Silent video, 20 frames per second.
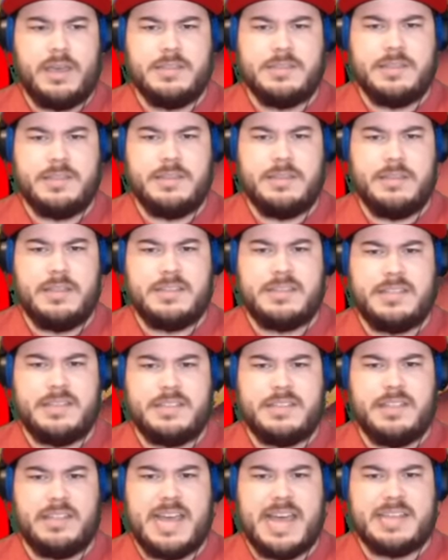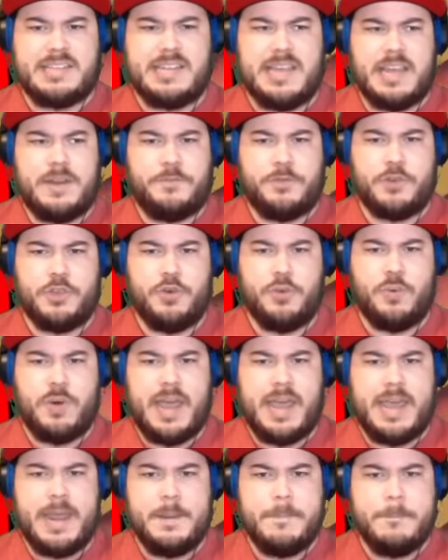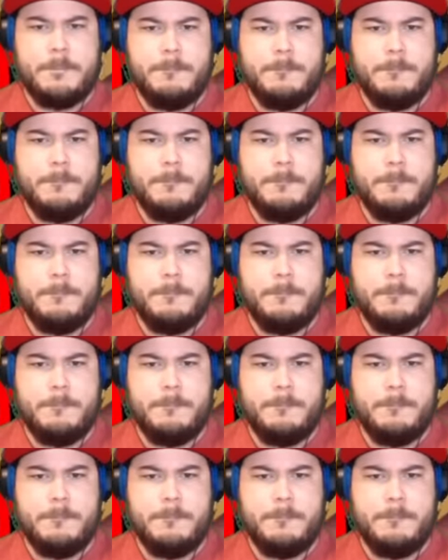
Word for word: is it, this is the last hit for you, right?